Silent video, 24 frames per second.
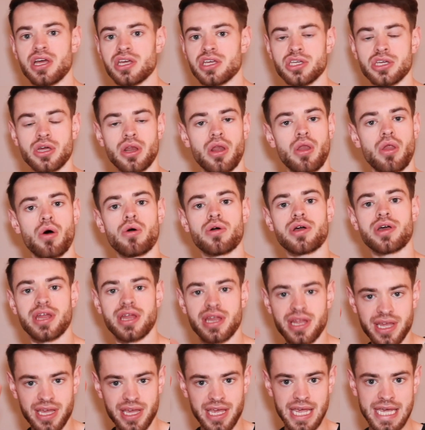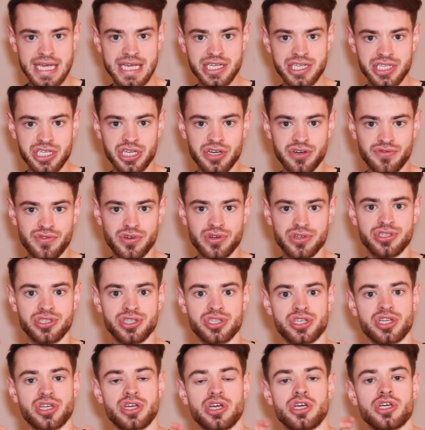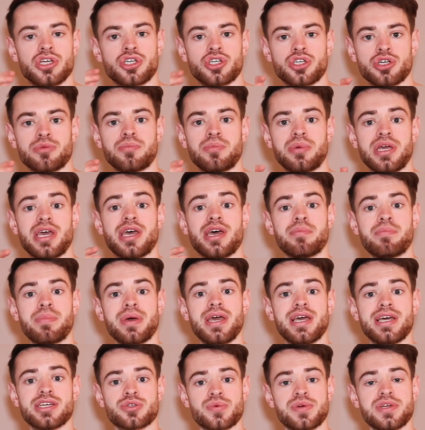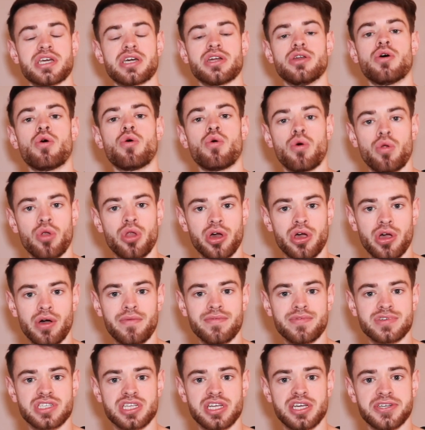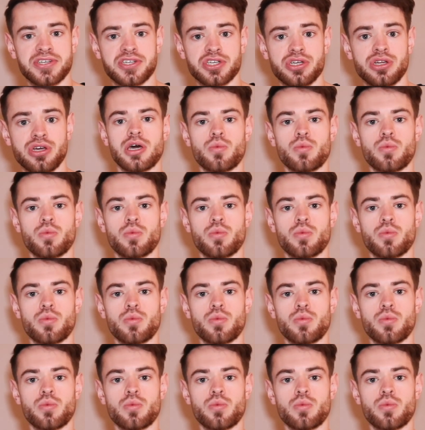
Your long, easier runs should be at a pace where you can hold a conversation,